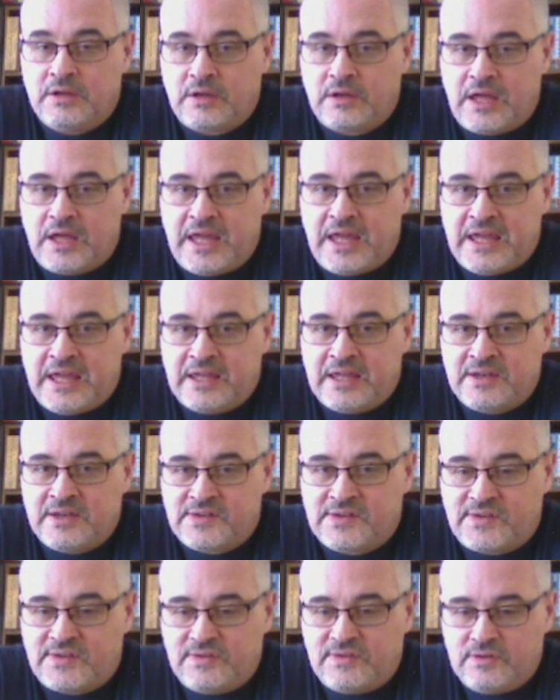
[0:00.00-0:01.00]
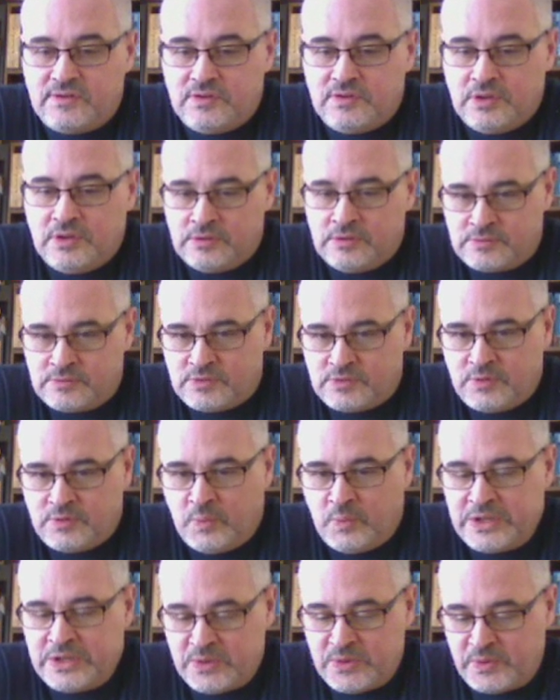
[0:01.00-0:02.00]
And
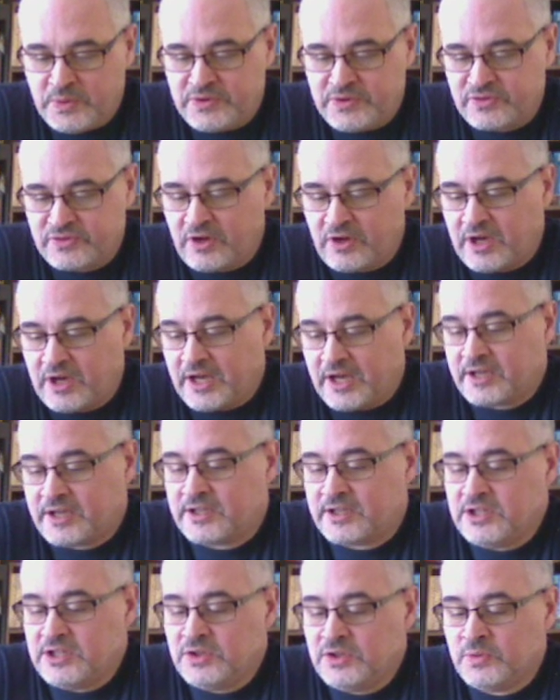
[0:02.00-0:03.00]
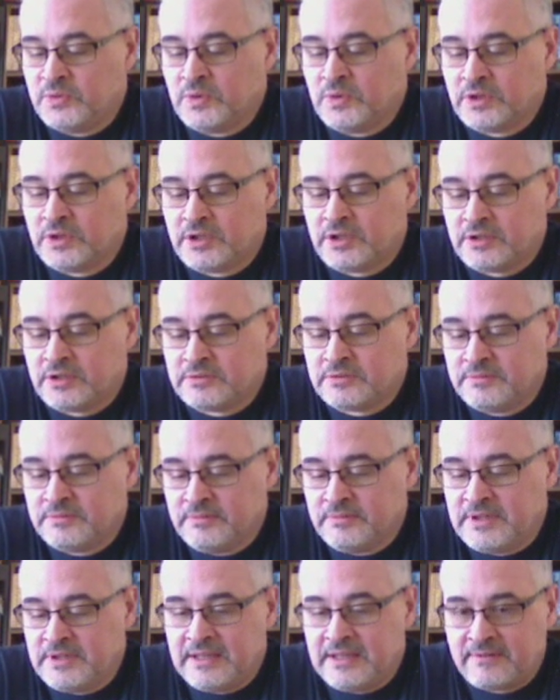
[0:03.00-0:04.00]
when you withdraw, you will
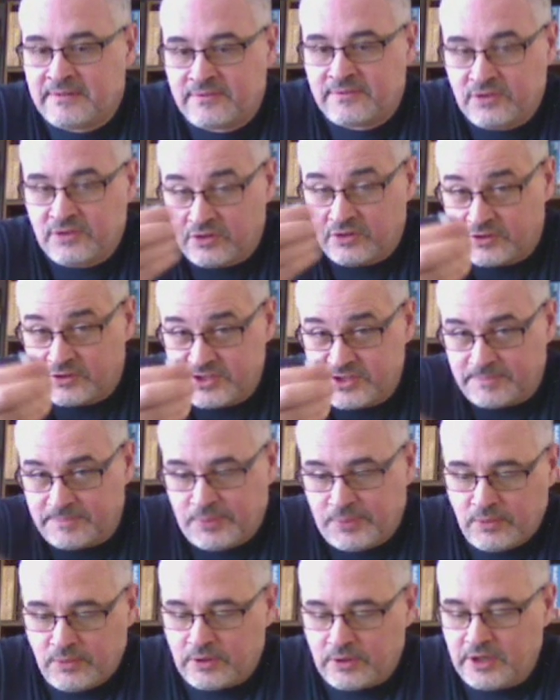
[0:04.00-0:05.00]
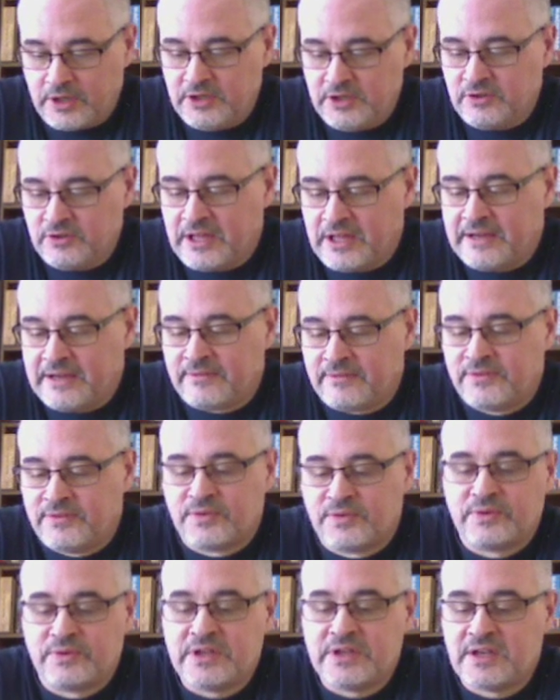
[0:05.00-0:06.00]
give your support. You'll have
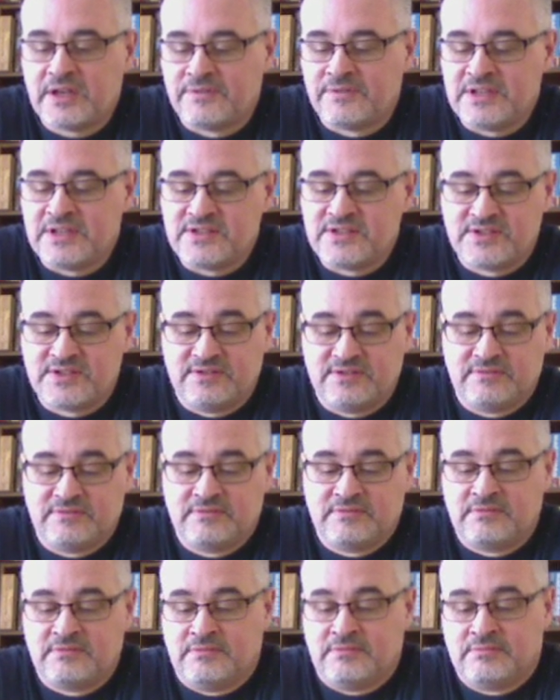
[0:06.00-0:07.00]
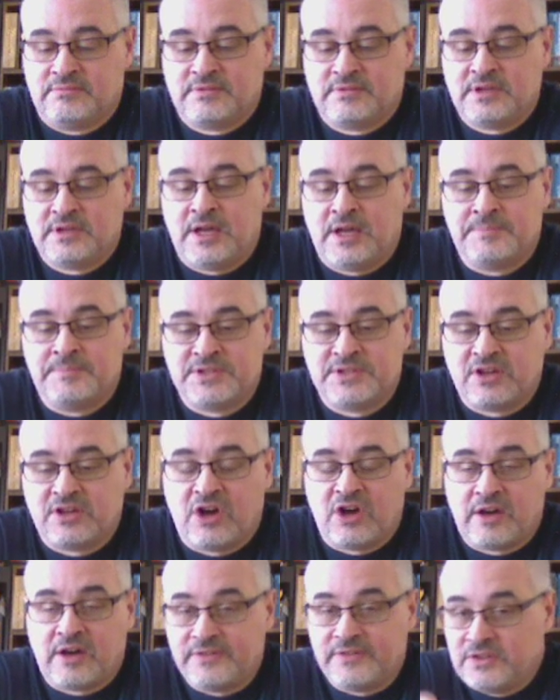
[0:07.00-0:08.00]
3 of these cups of
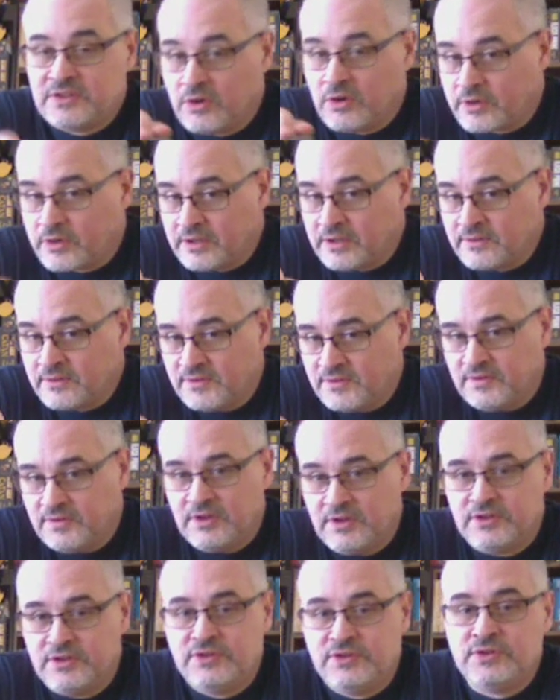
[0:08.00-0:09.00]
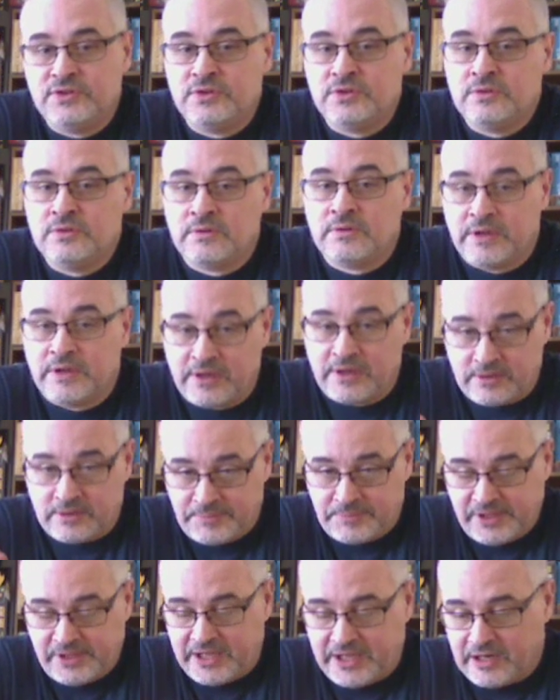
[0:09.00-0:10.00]
coffee tokens to another
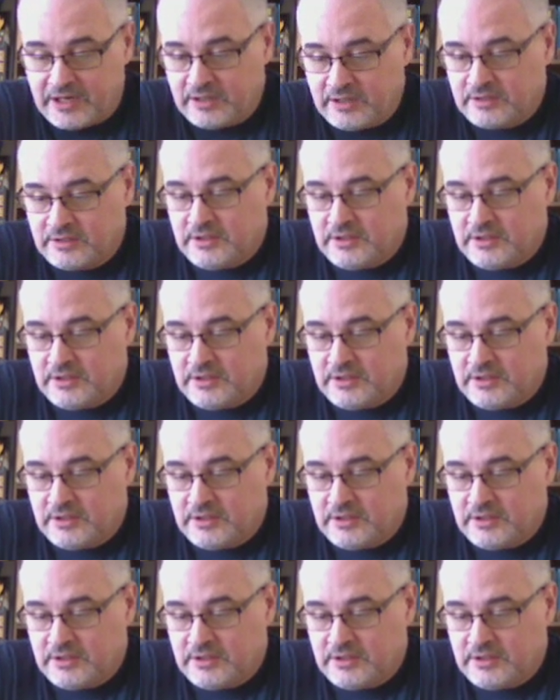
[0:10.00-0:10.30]
player.